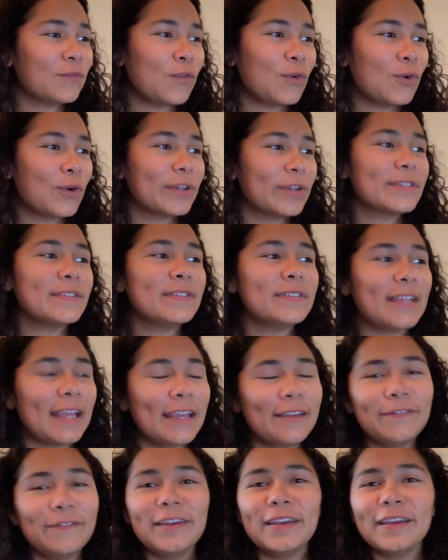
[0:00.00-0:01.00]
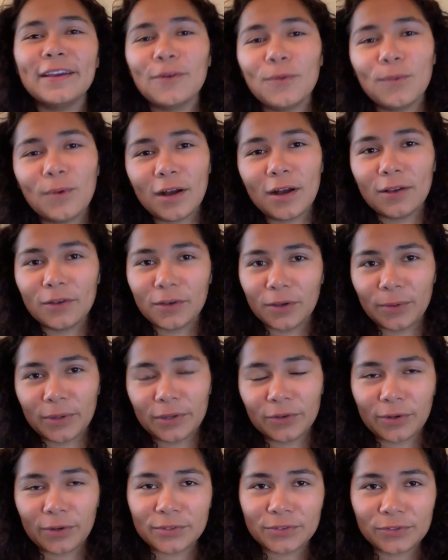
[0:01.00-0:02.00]
for saving while
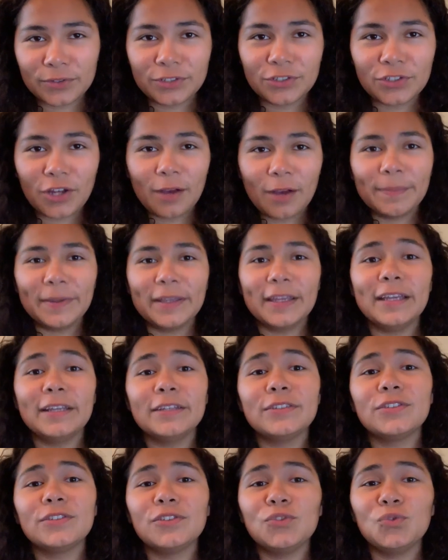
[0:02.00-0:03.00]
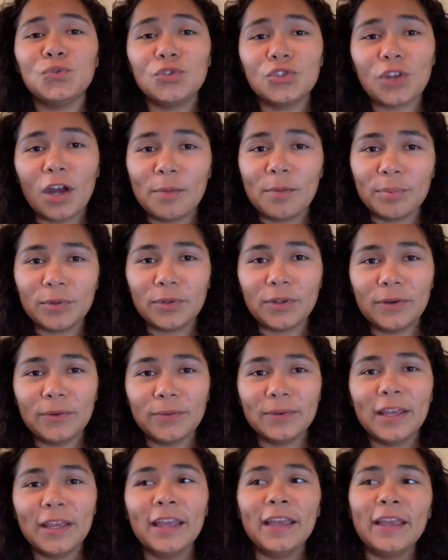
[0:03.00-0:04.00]
going grocery shopping is to shop
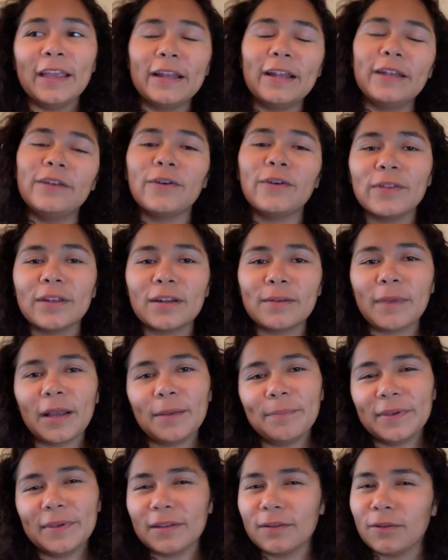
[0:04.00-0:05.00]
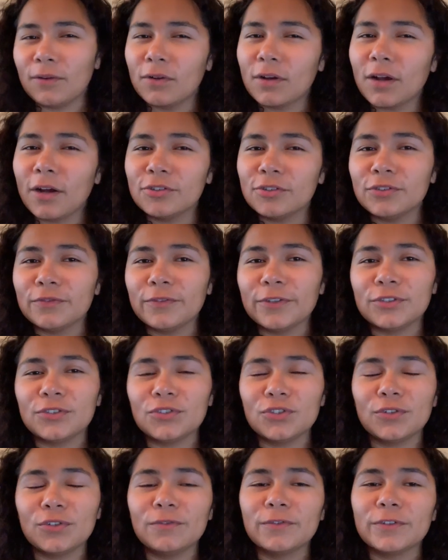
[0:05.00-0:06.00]
alone. And I know that it might be a little
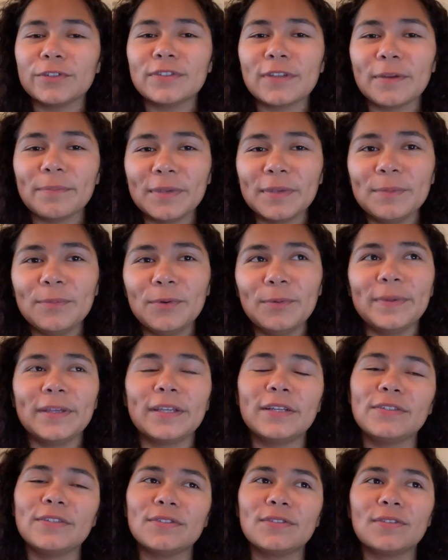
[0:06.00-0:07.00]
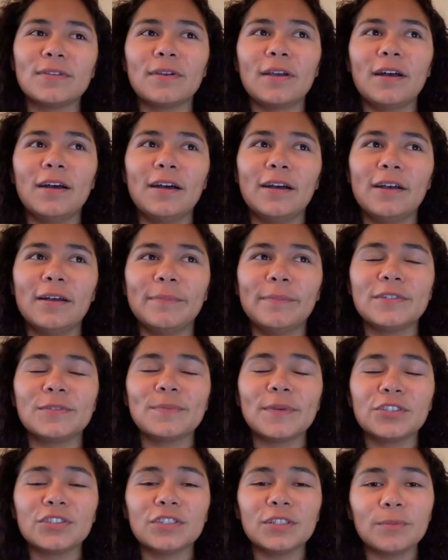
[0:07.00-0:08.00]
controversial for some people because
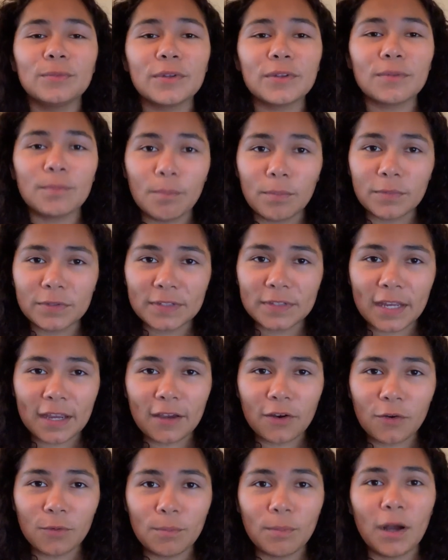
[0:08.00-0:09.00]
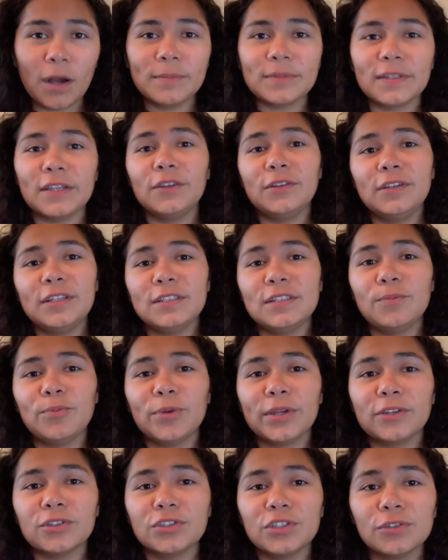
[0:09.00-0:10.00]
especially with stay-at-home moms, like you need to
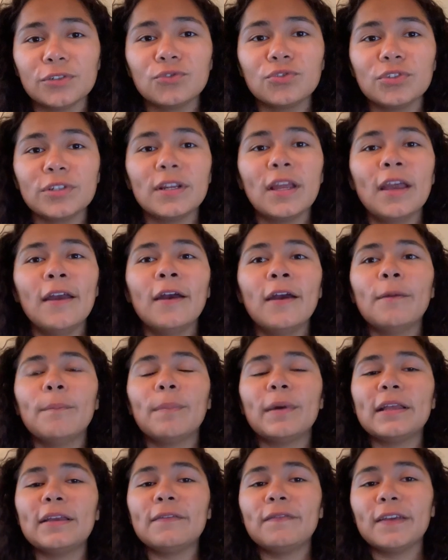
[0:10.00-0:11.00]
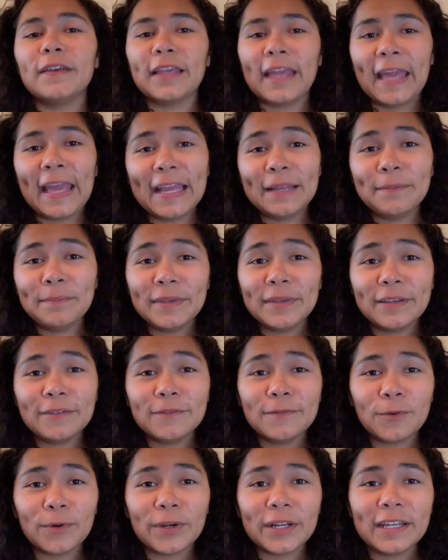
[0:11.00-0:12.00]
bring your children. But if it can be
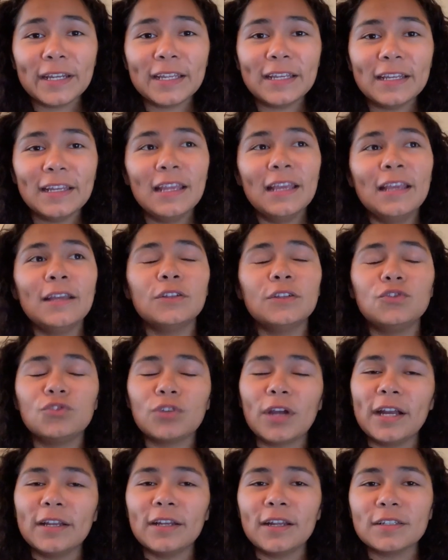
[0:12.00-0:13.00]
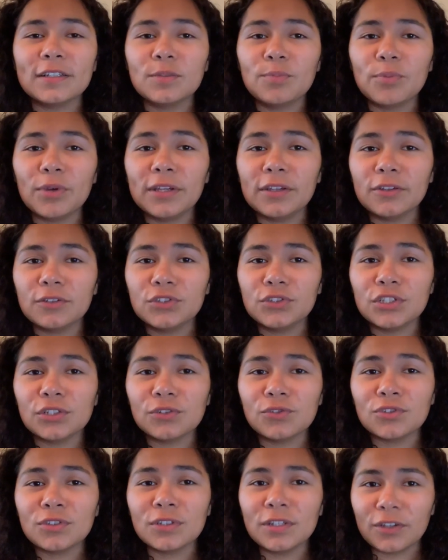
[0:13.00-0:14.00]
avoided, try not to bring your
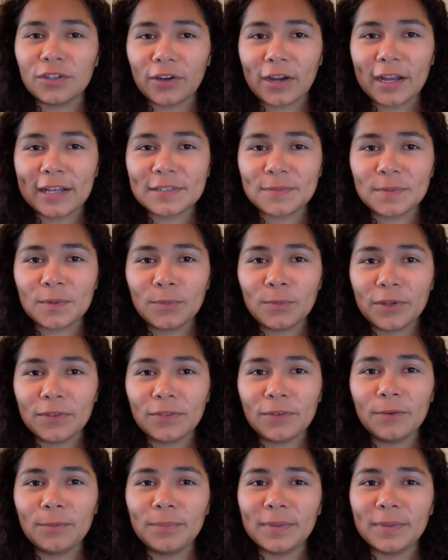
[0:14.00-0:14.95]
children and your husband with you,